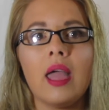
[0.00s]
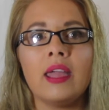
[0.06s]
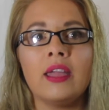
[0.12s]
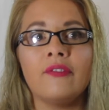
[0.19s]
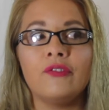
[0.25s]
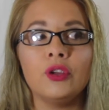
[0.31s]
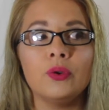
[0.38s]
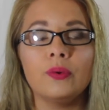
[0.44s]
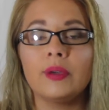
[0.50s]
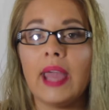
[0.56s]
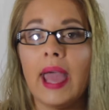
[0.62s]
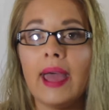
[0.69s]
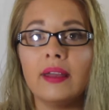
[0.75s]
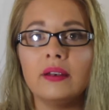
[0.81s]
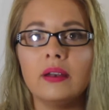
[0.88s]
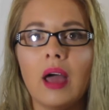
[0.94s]
if you
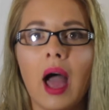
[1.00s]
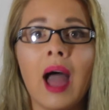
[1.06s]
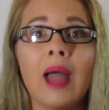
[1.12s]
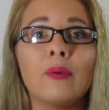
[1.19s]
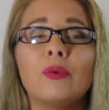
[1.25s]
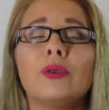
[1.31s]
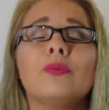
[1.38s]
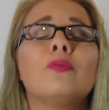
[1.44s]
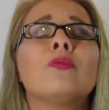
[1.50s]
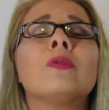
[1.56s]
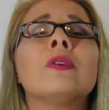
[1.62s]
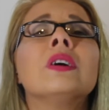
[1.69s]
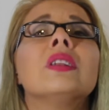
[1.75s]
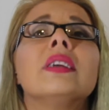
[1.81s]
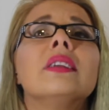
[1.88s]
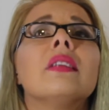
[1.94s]
can, I would
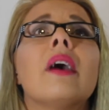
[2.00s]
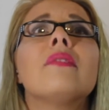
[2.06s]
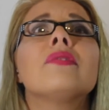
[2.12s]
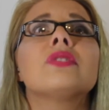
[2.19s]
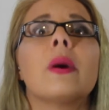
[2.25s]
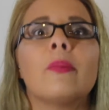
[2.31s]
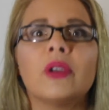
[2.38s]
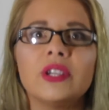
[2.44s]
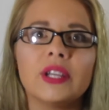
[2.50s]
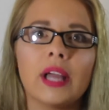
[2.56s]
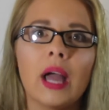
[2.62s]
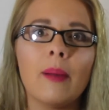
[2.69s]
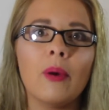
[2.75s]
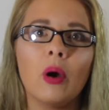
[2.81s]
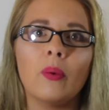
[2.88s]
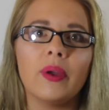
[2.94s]
really love someone to
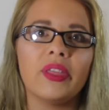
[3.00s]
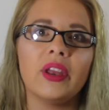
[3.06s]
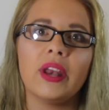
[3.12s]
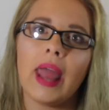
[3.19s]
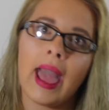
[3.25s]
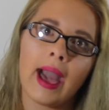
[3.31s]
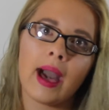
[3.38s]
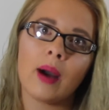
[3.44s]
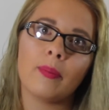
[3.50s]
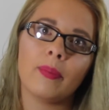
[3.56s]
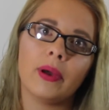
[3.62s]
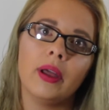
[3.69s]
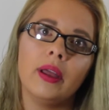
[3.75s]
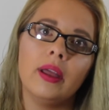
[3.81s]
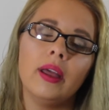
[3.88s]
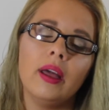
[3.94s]
come out with an app
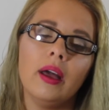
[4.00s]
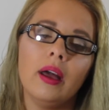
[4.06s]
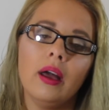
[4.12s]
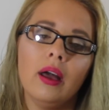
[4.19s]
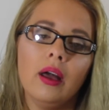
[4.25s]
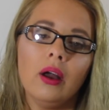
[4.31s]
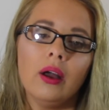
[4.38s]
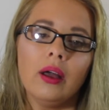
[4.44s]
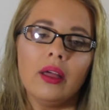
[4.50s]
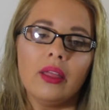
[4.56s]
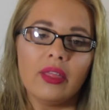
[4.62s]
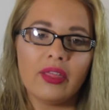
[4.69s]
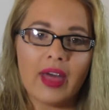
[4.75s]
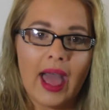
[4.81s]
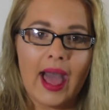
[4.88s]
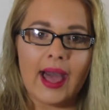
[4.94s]

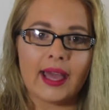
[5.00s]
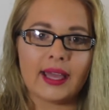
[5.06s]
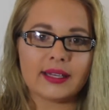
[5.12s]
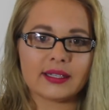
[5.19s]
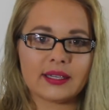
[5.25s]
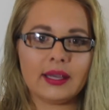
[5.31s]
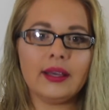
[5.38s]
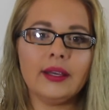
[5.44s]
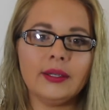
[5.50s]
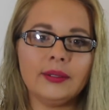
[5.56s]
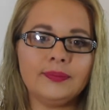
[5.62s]
that